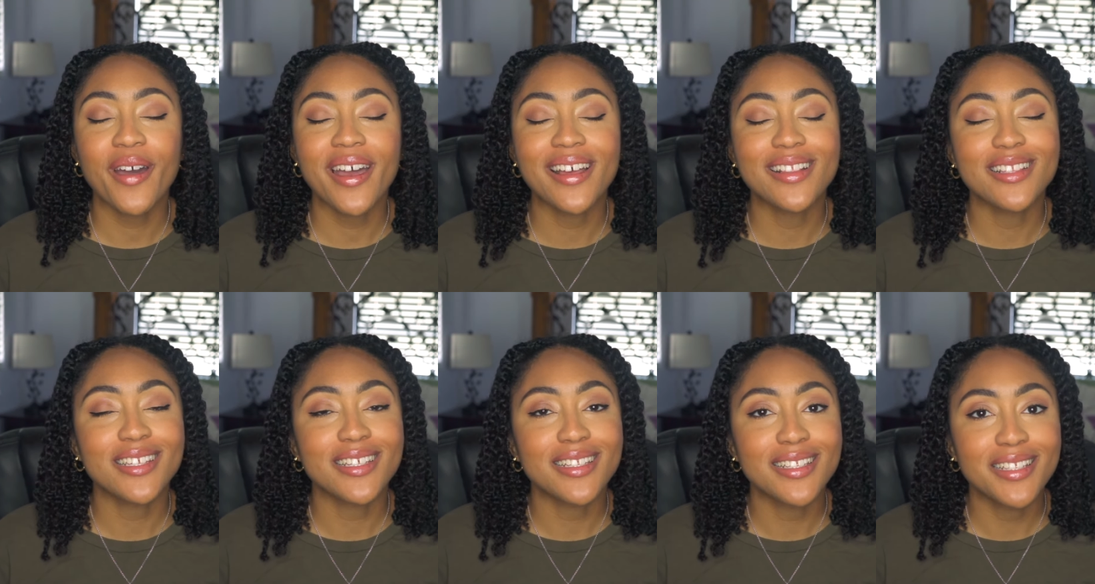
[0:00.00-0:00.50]

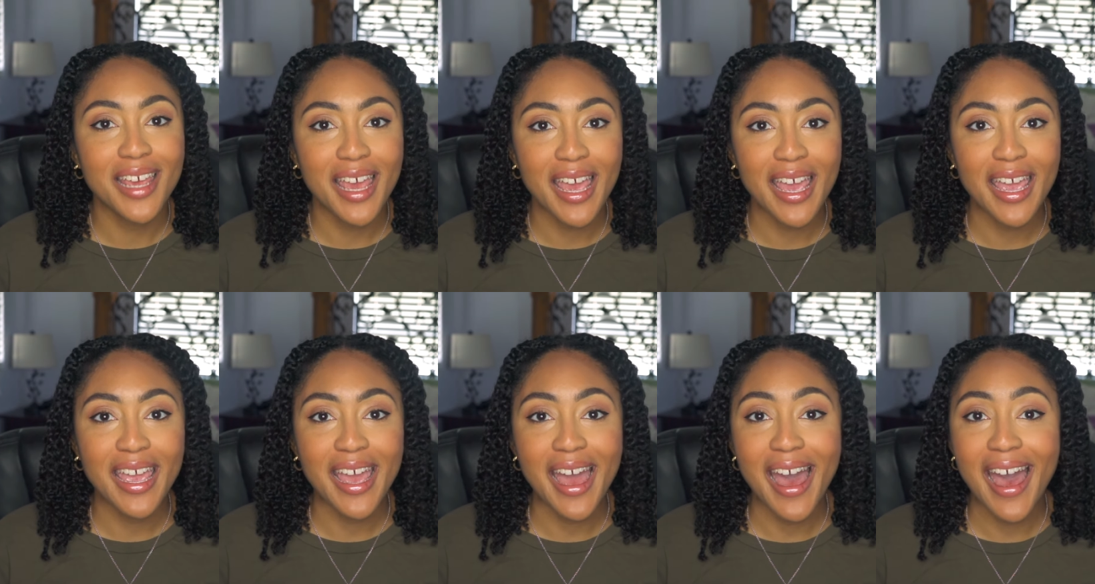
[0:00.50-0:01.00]
And
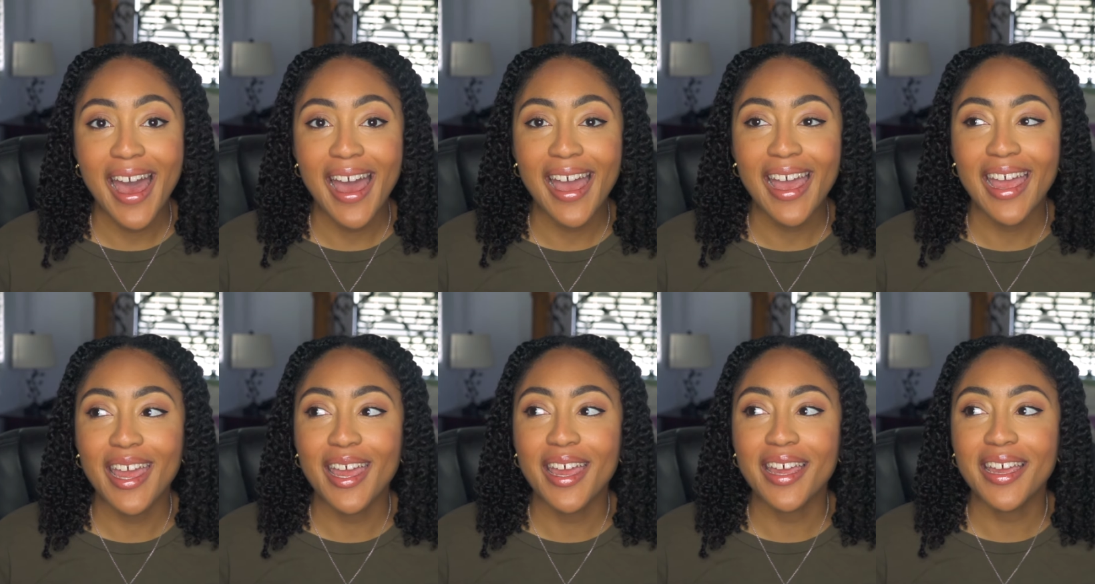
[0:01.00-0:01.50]
today
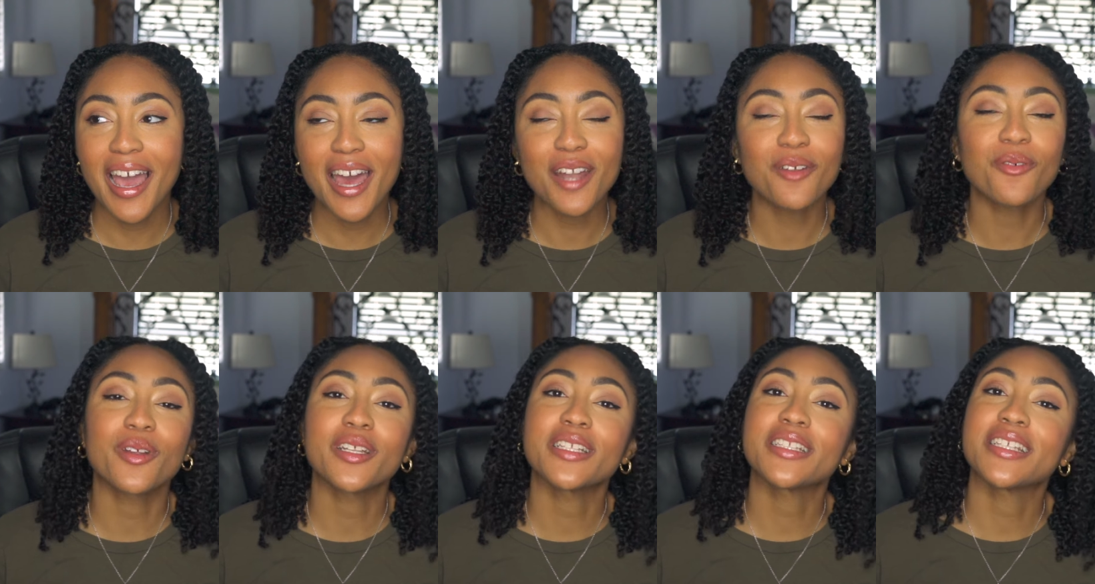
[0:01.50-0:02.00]
I kind
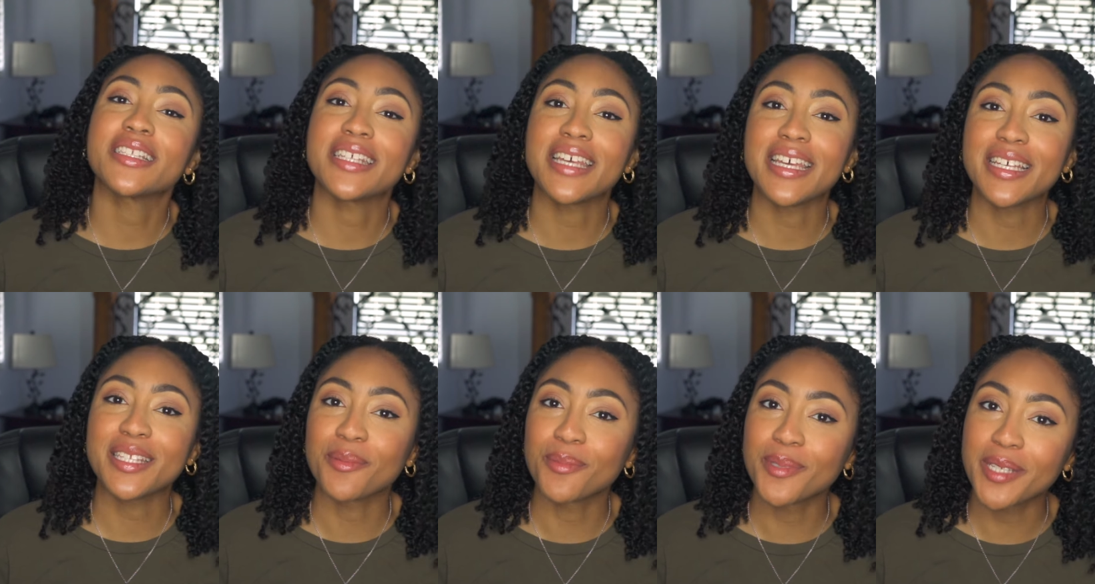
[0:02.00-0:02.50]
of wanted to
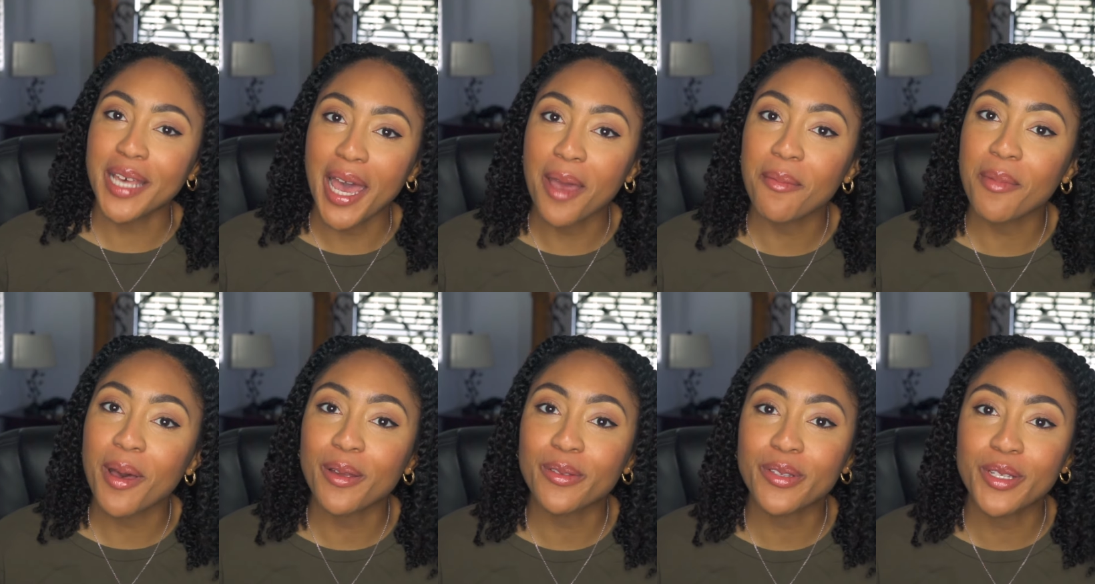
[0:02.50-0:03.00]
take some
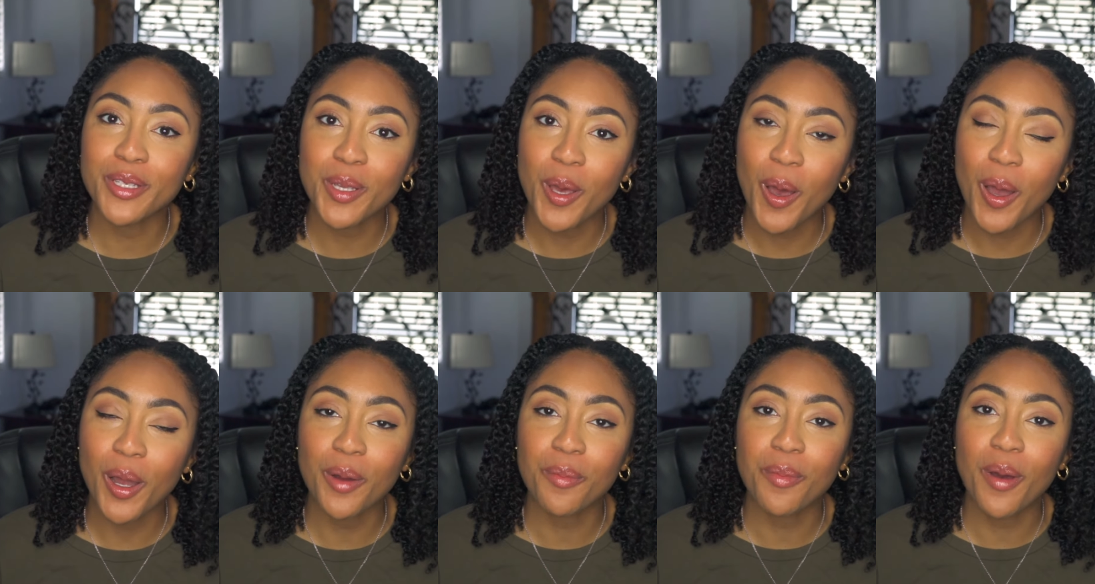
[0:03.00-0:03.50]
time out to
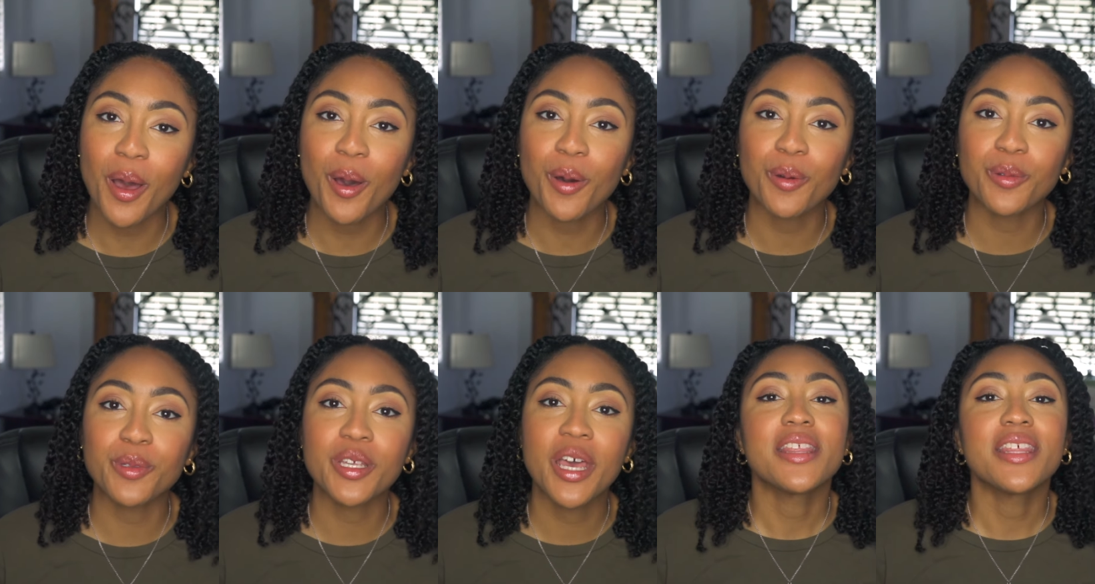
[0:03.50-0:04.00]
talk
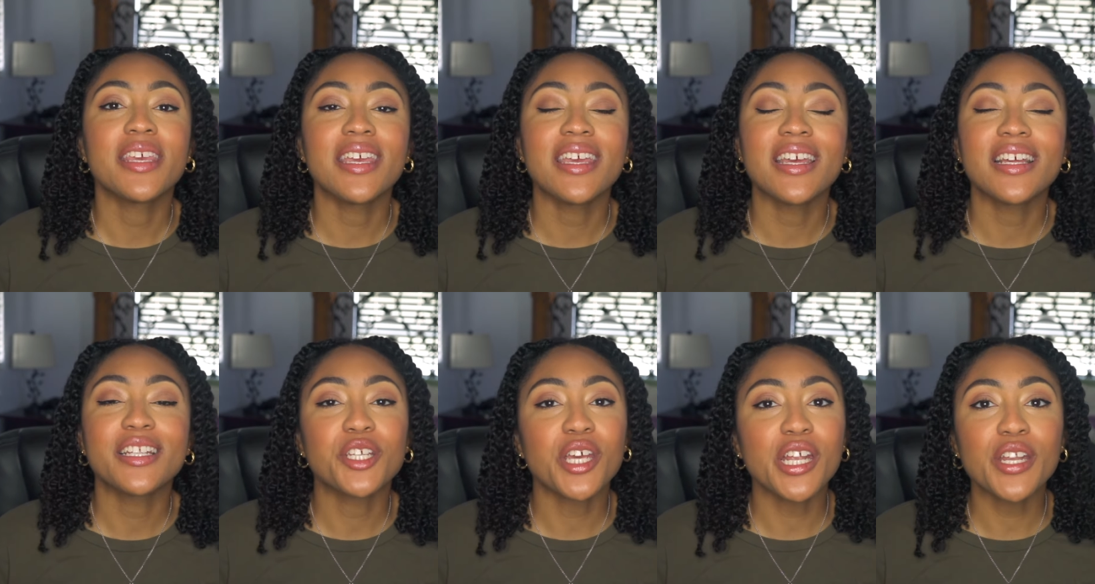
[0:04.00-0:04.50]
about
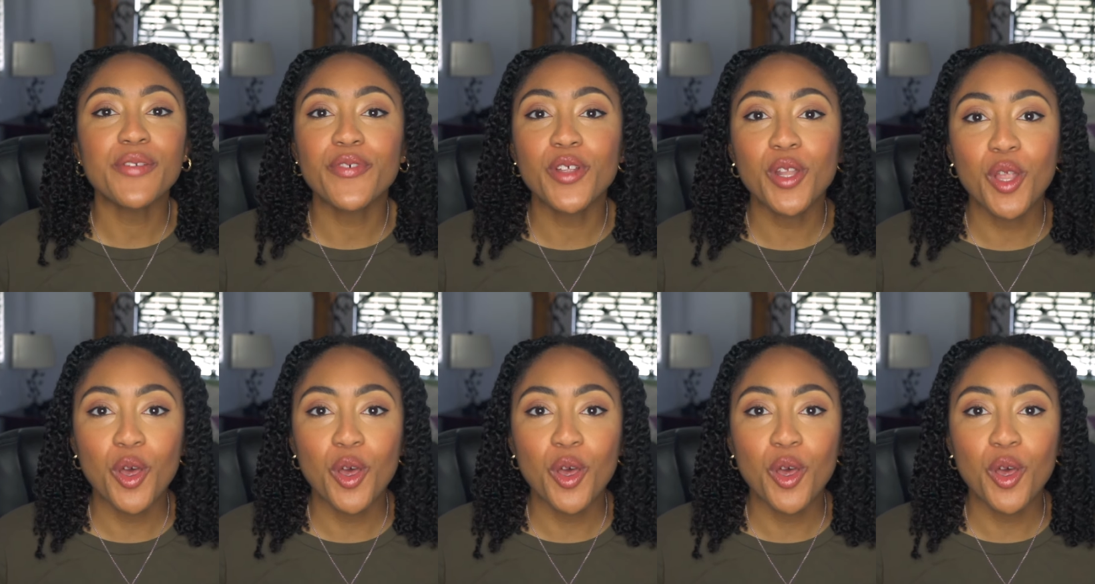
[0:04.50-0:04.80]
the Jennifer